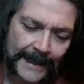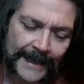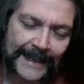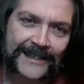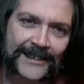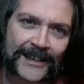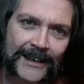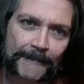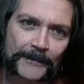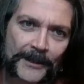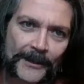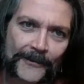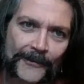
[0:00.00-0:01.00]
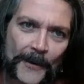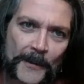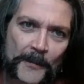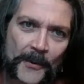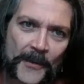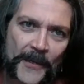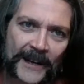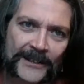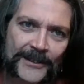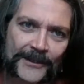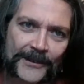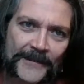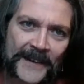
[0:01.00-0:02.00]
except for the
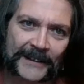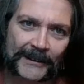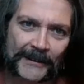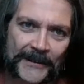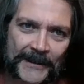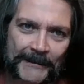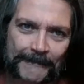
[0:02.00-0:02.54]
protection of health.